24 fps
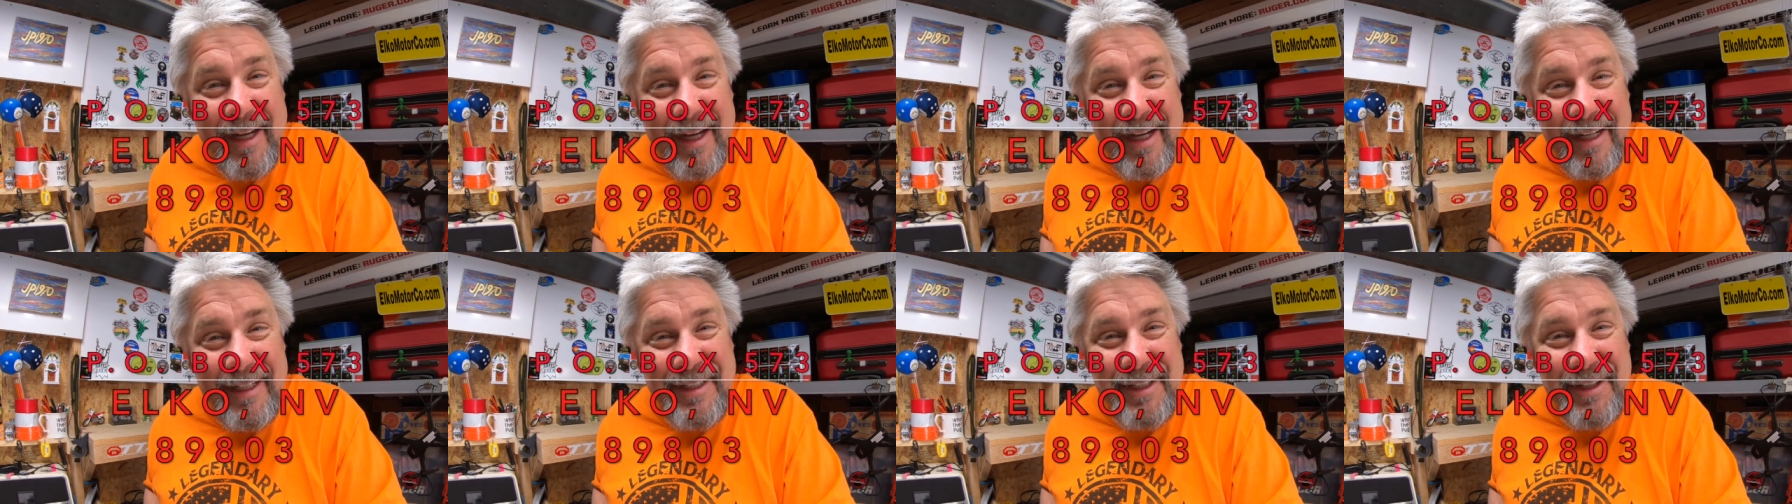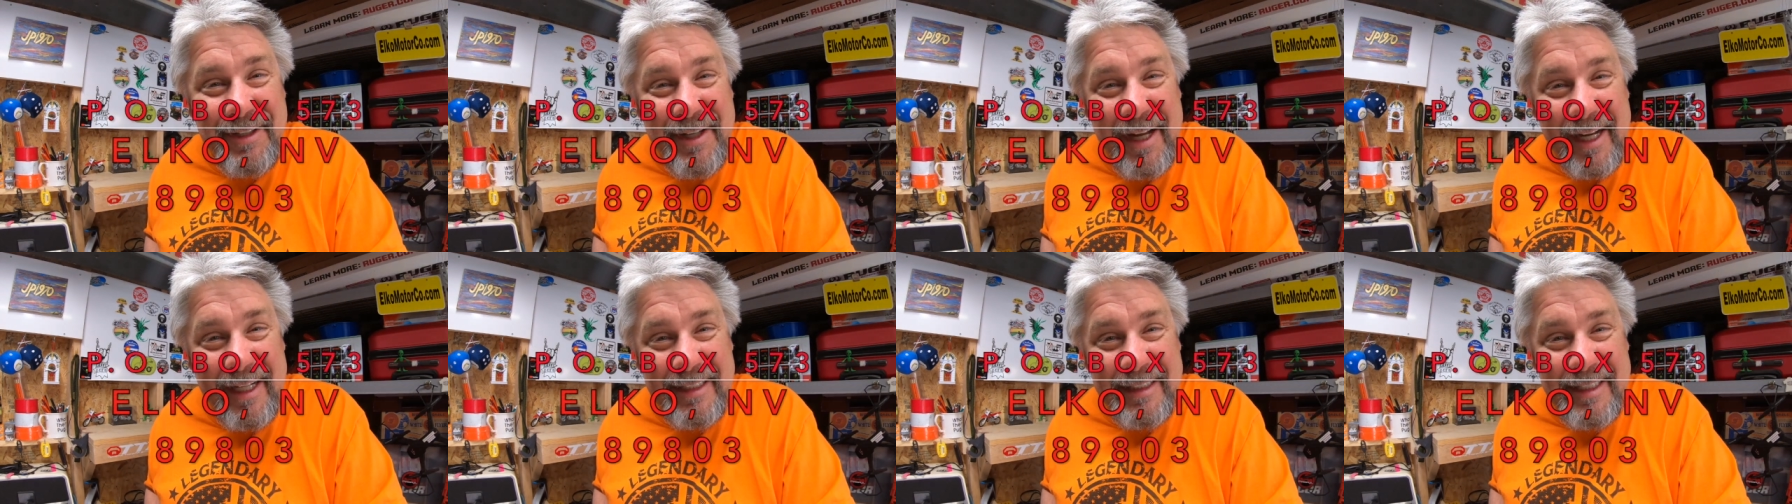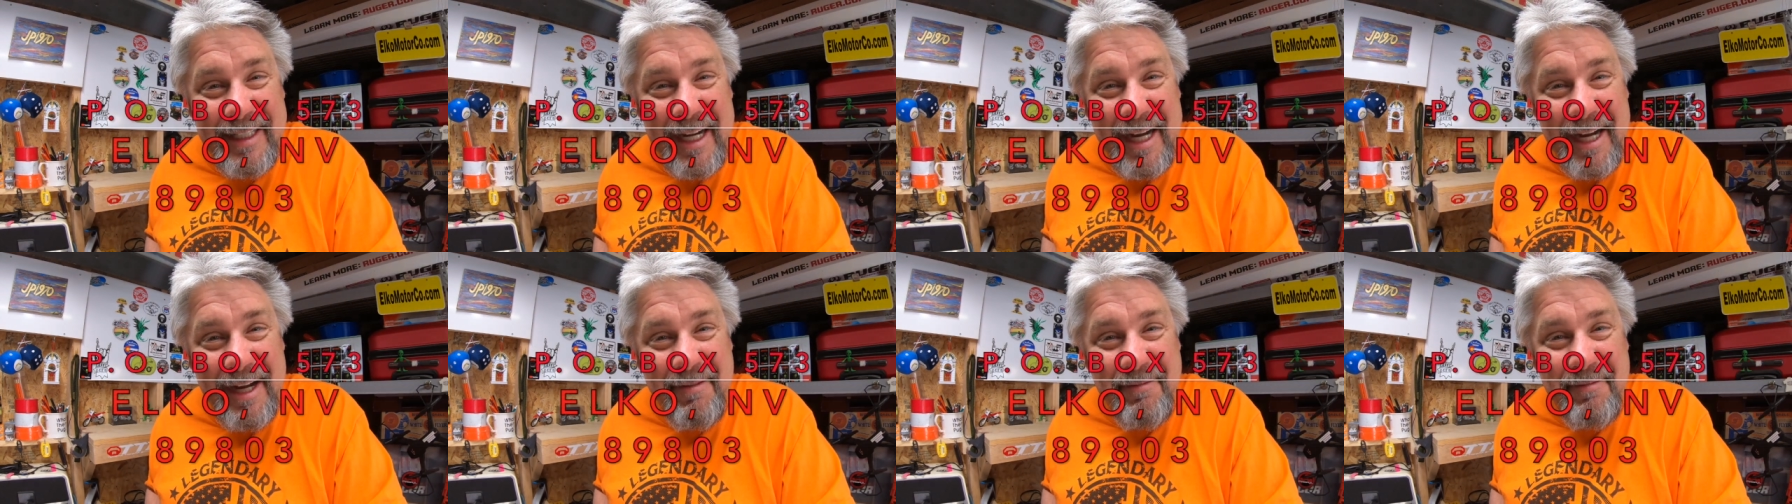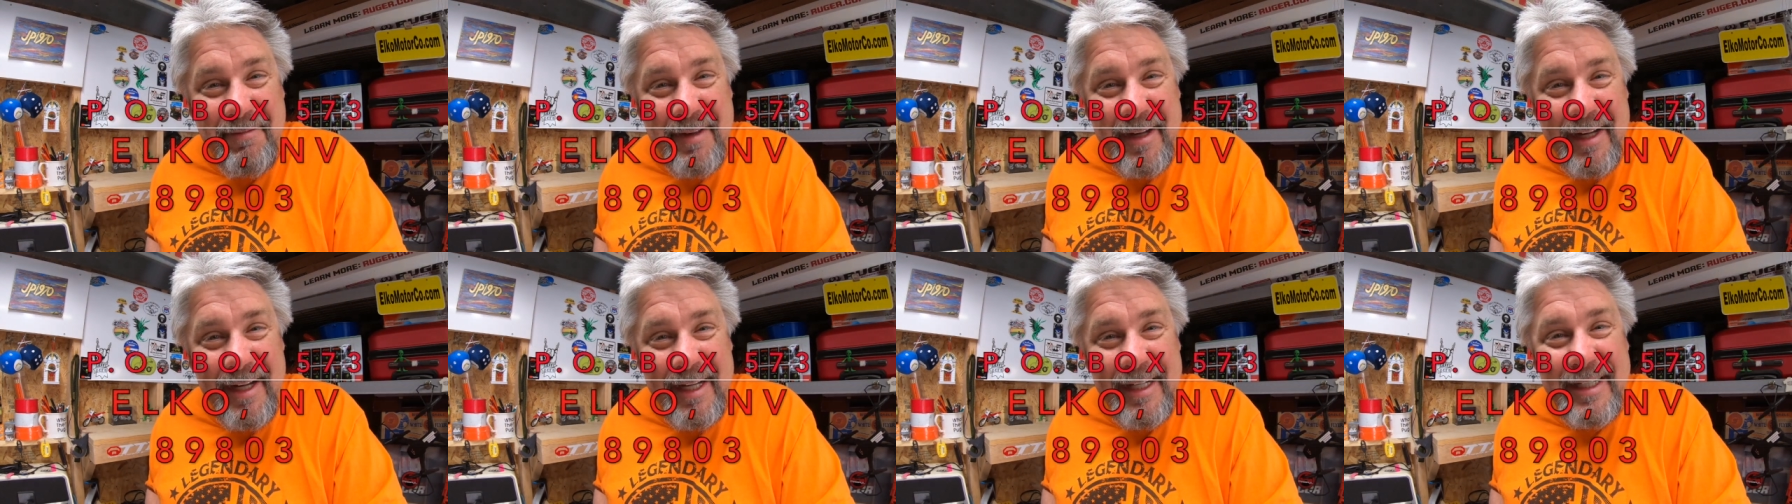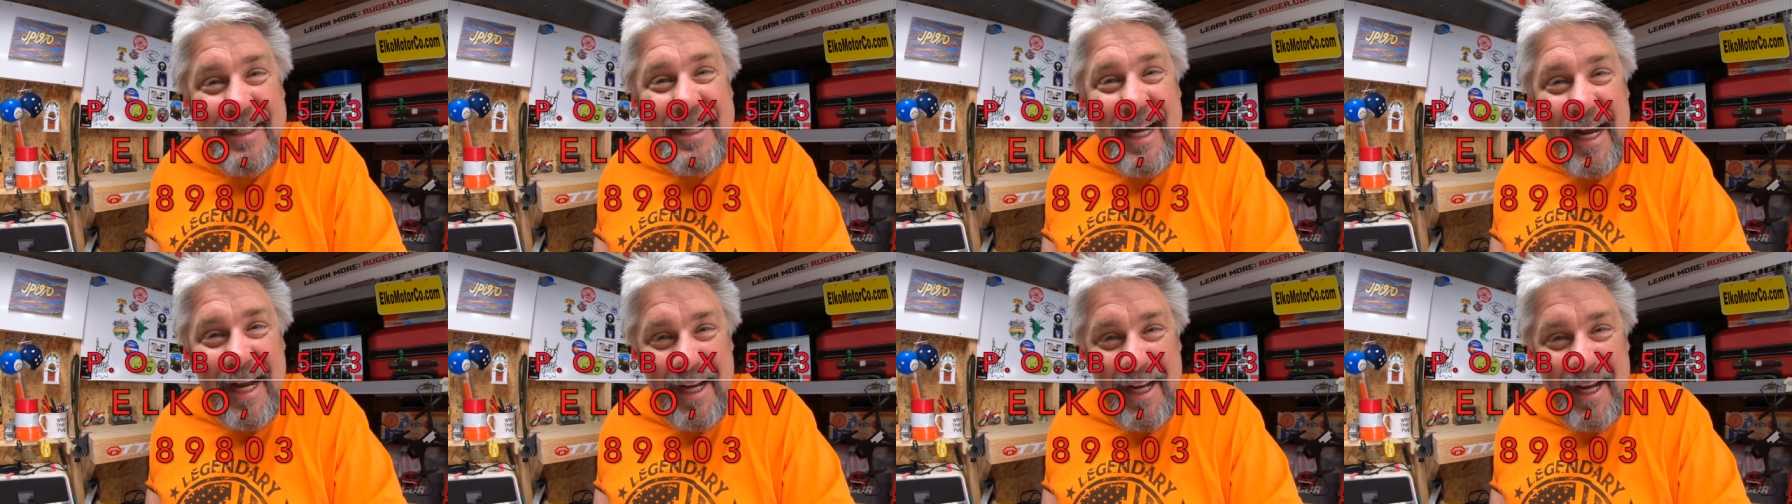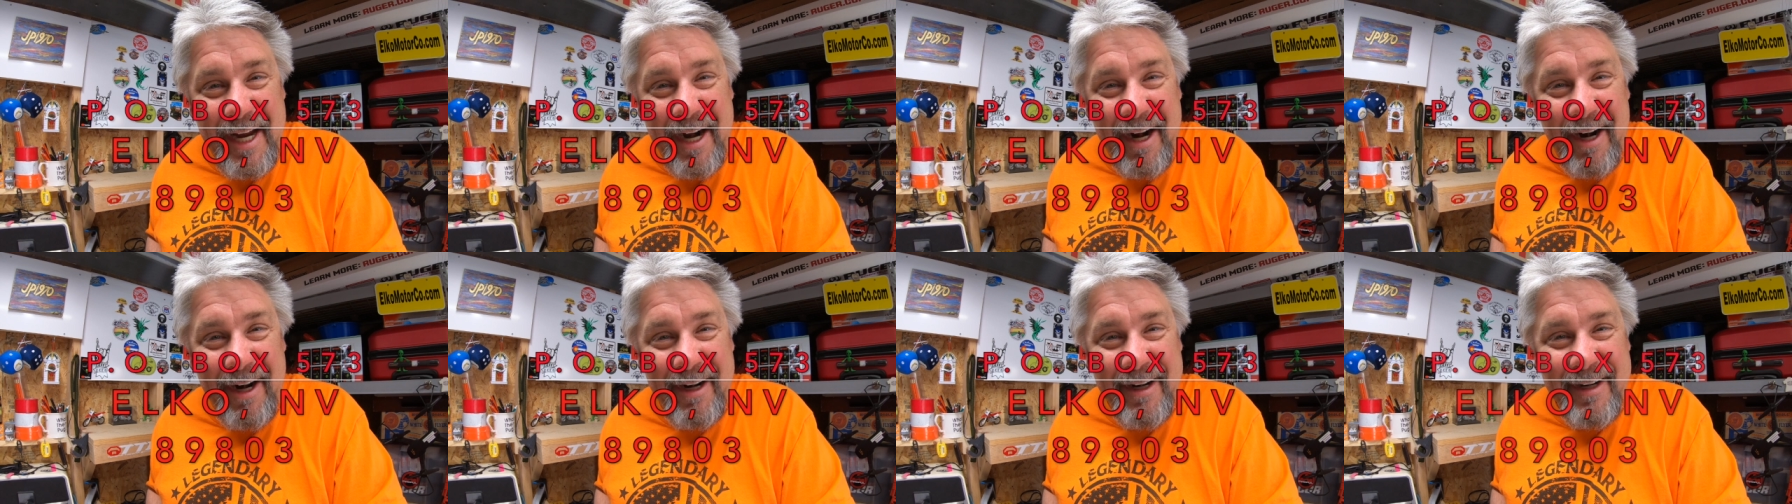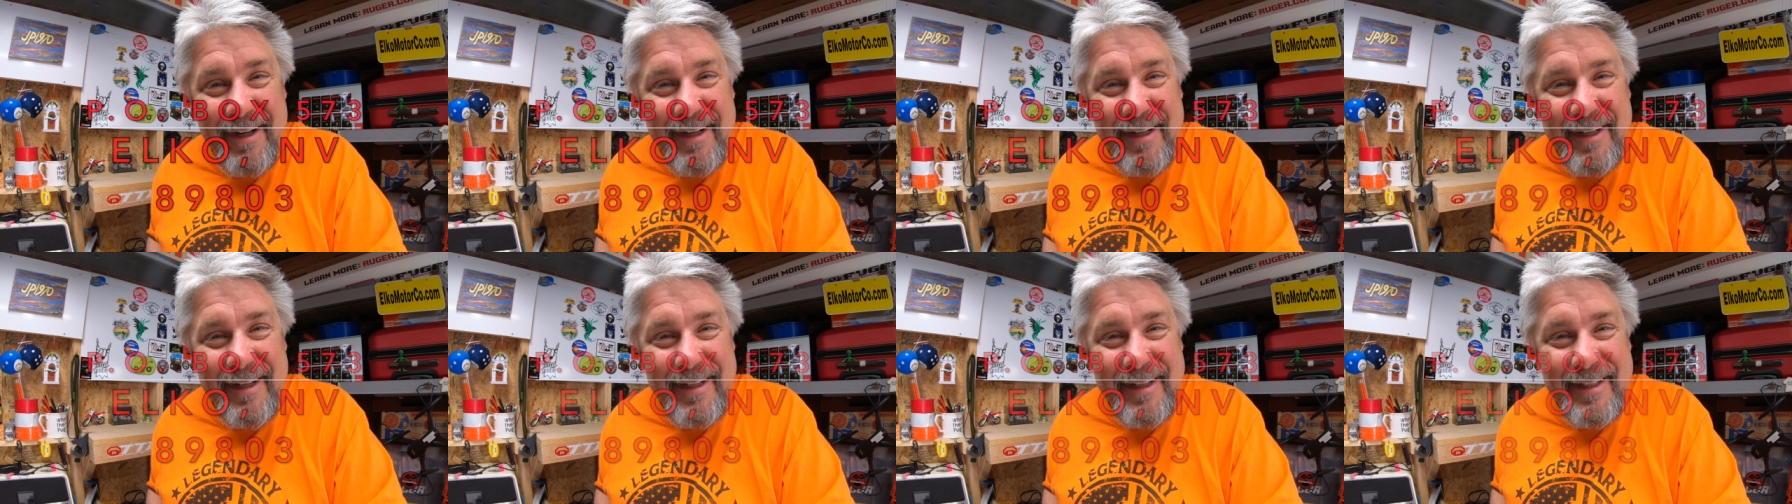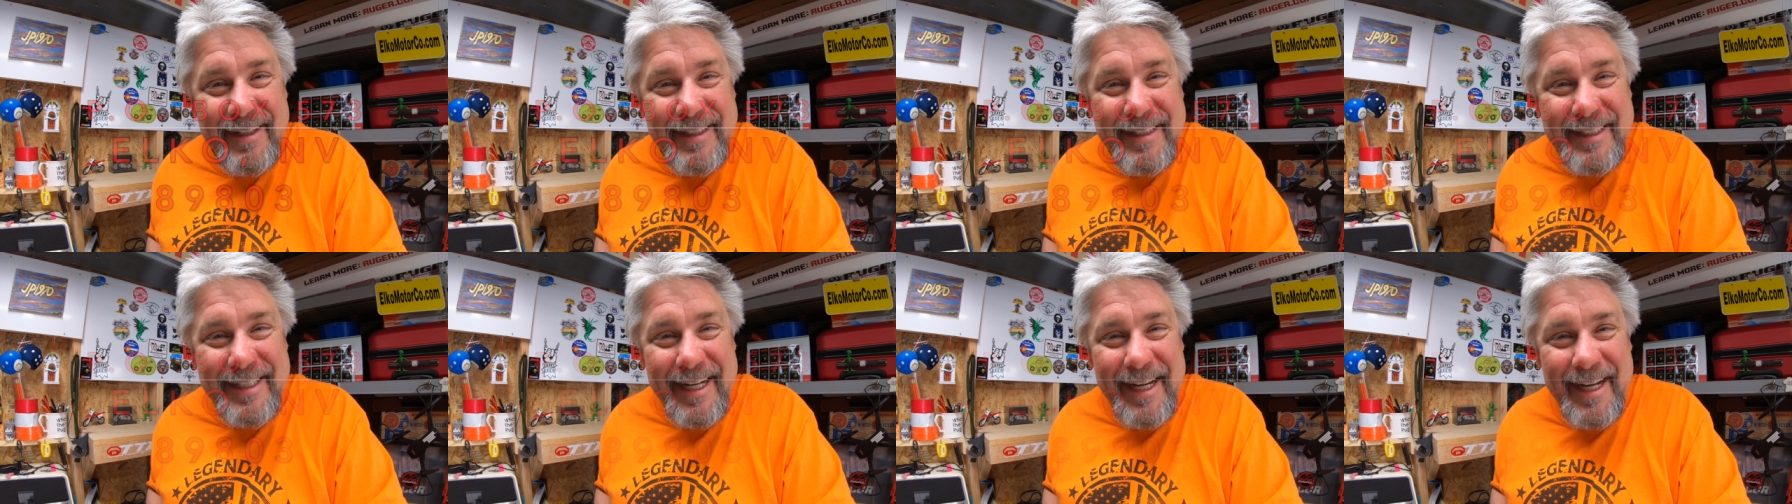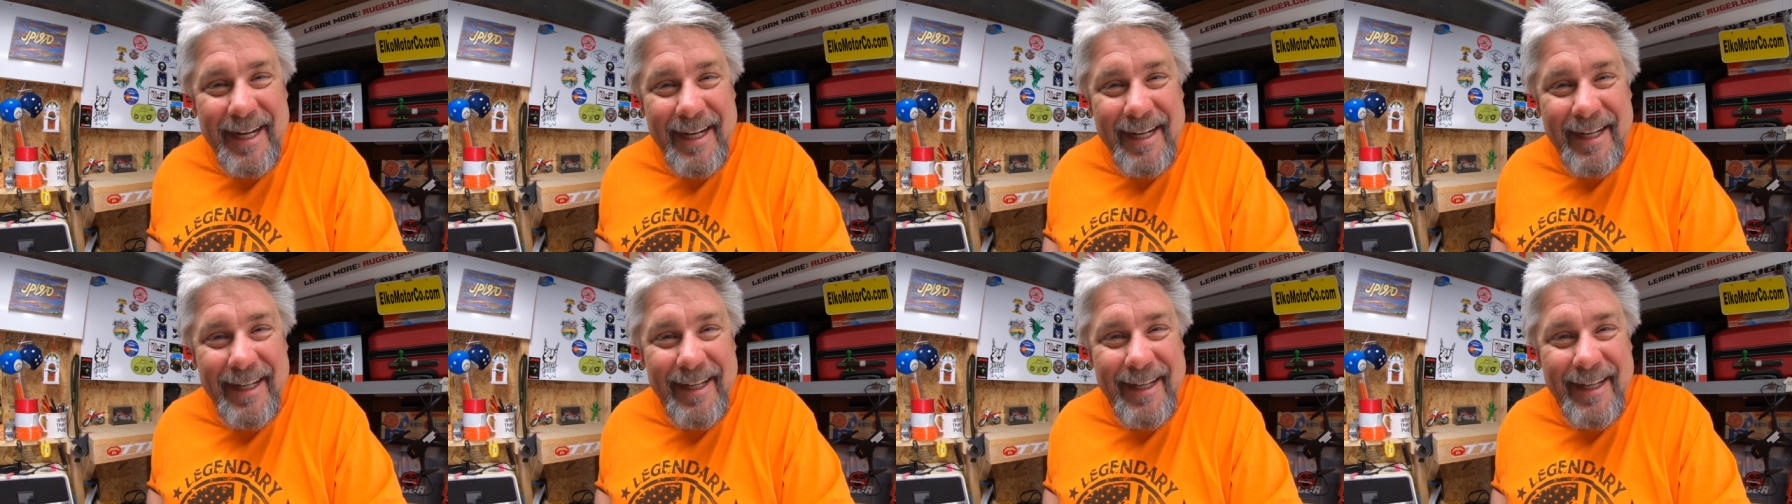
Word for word: Until next time, take care. See ya.